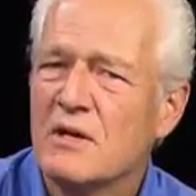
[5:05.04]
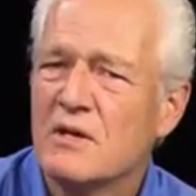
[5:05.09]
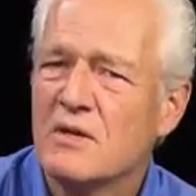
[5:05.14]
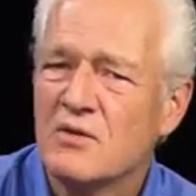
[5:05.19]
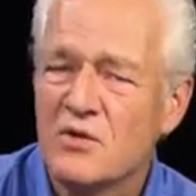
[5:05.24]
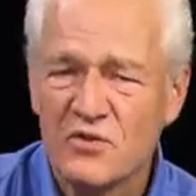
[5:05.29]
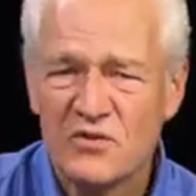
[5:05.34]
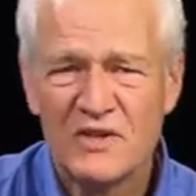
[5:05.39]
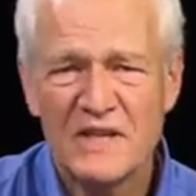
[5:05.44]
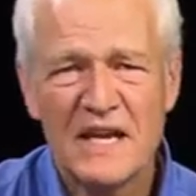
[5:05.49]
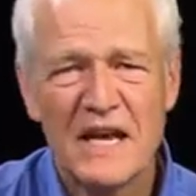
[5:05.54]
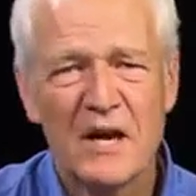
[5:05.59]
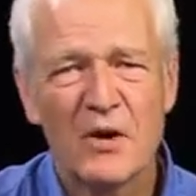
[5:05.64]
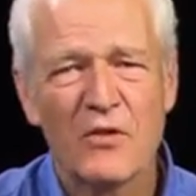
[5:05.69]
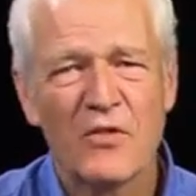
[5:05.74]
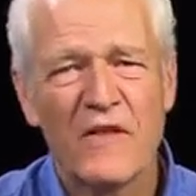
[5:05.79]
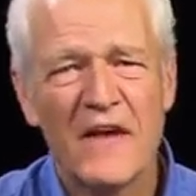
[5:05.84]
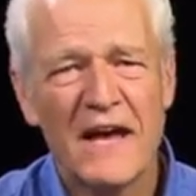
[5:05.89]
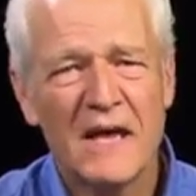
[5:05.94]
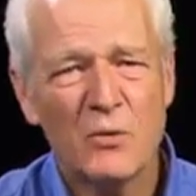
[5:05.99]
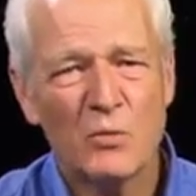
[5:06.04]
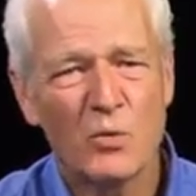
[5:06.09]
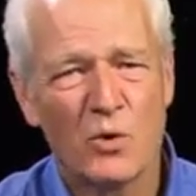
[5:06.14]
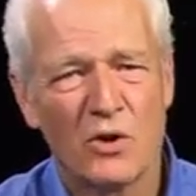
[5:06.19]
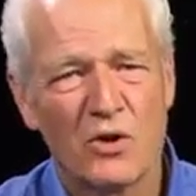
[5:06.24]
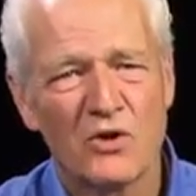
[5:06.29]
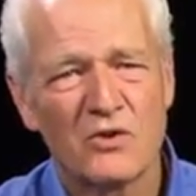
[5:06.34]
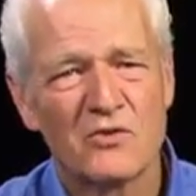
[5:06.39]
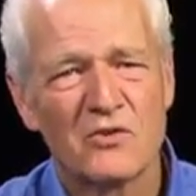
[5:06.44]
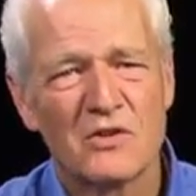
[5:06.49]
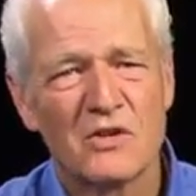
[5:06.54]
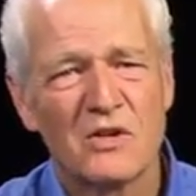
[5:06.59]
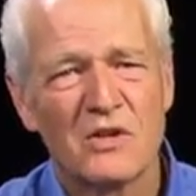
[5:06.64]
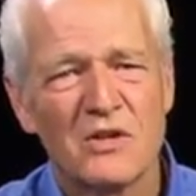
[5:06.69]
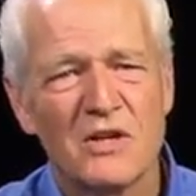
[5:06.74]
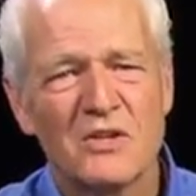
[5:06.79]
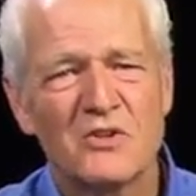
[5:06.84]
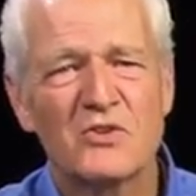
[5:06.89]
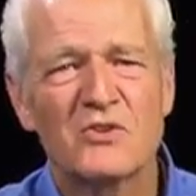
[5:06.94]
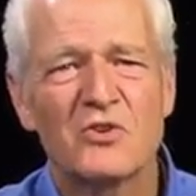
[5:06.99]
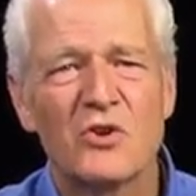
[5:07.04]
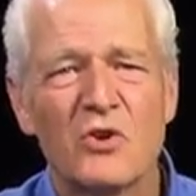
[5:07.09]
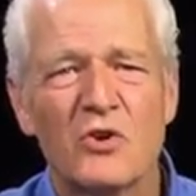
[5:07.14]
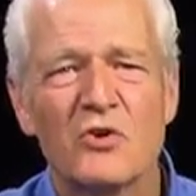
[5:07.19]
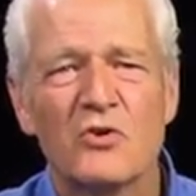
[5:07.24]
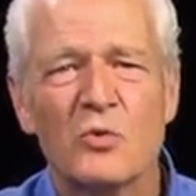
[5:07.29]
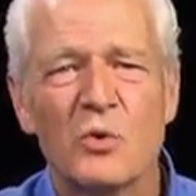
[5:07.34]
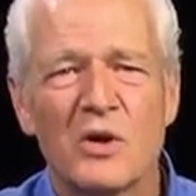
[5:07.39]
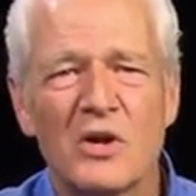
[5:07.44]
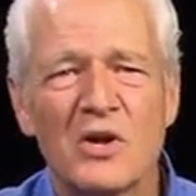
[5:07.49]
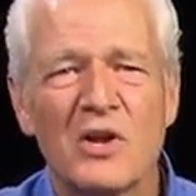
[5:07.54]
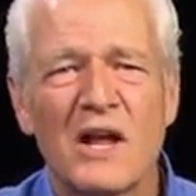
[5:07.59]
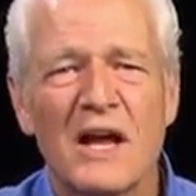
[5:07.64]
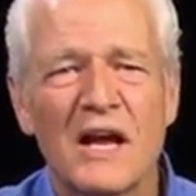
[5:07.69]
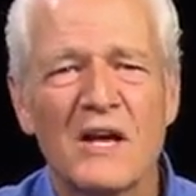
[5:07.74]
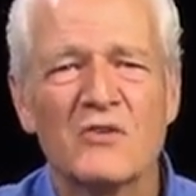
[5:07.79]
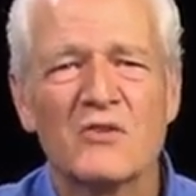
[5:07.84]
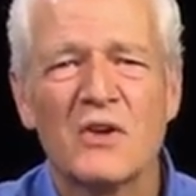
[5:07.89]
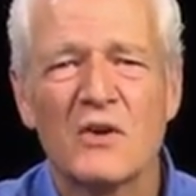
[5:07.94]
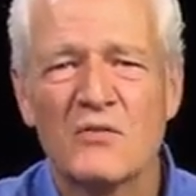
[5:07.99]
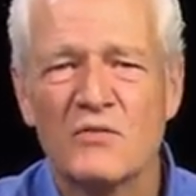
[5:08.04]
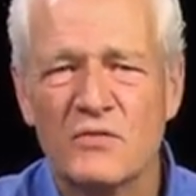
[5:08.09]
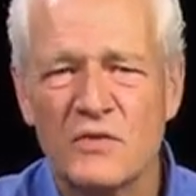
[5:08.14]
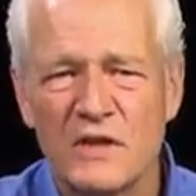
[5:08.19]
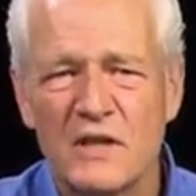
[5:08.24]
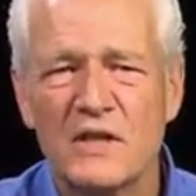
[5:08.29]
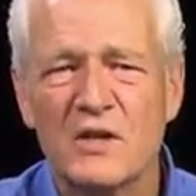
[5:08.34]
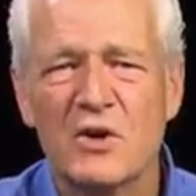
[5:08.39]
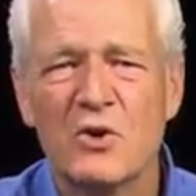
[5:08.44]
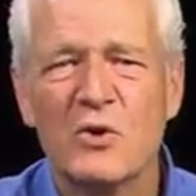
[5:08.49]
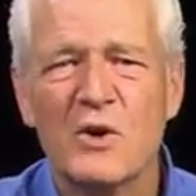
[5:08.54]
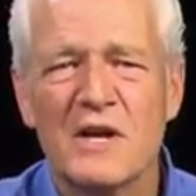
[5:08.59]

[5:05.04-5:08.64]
To see how that works, let's let's turn to a class video